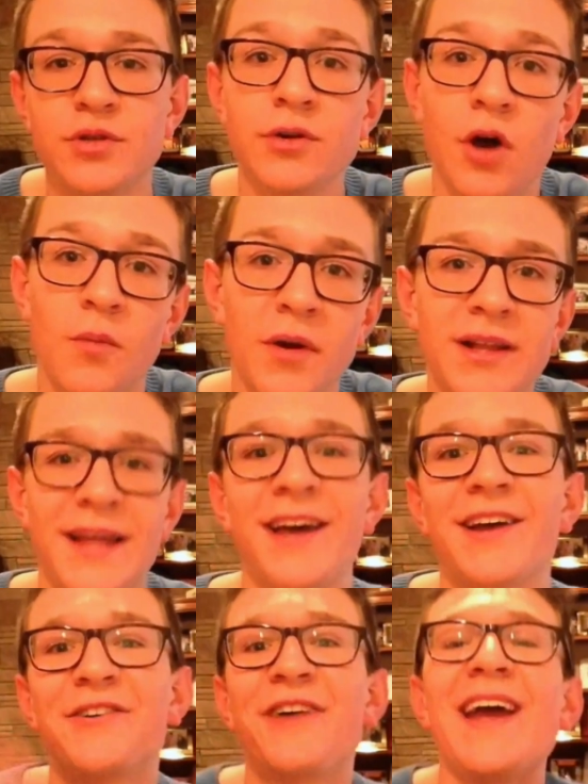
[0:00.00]
doing homework like
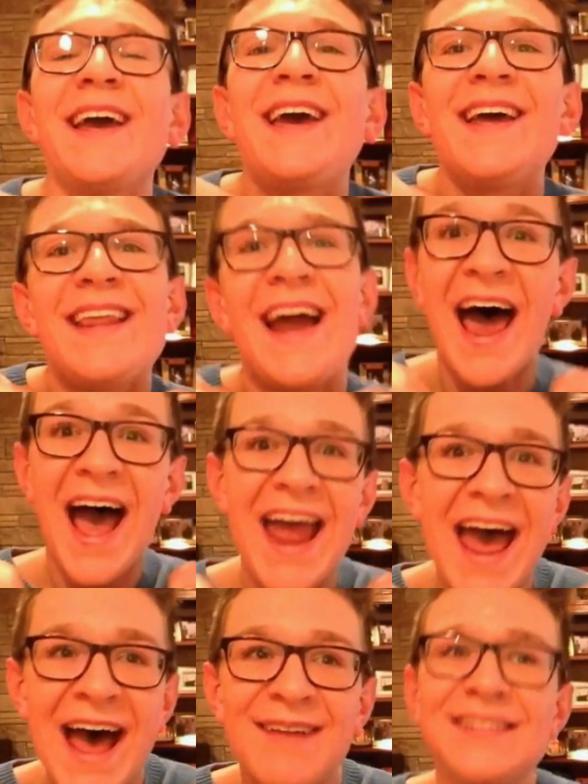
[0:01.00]
a great kid that
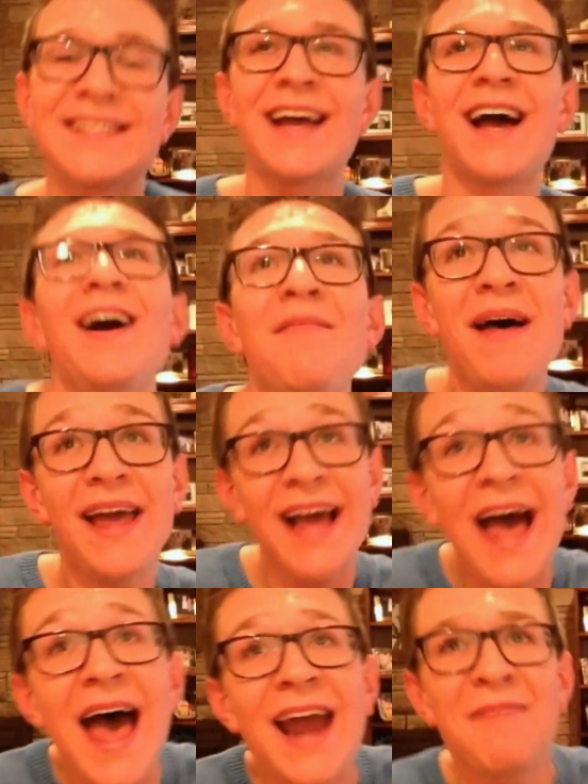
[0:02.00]
I am. Just like, oh my
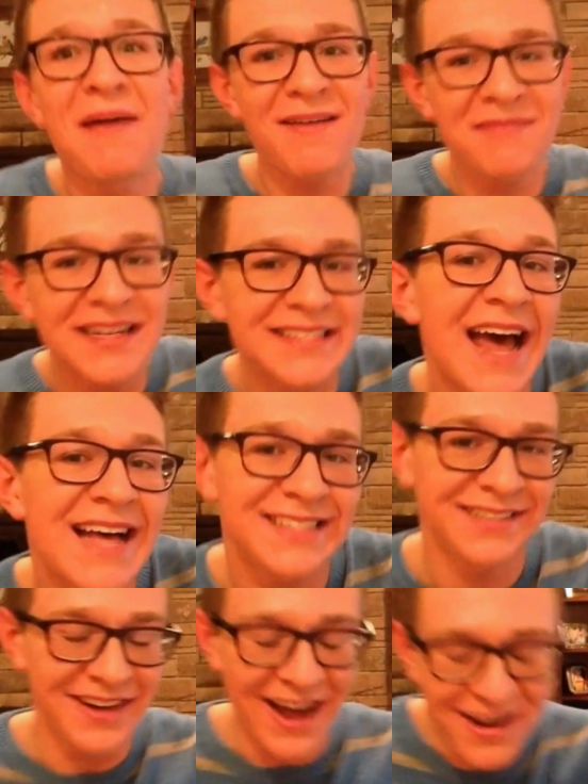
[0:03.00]
God, I'm at my dad's
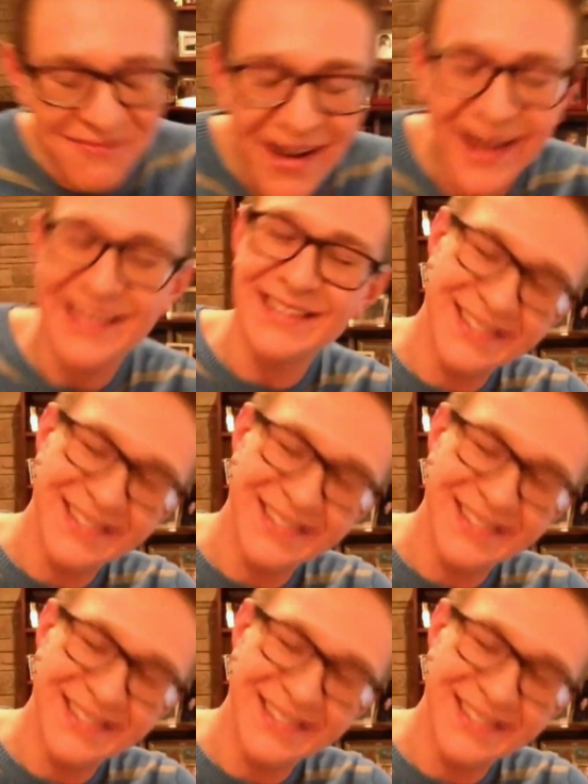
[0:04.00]
doing homework. This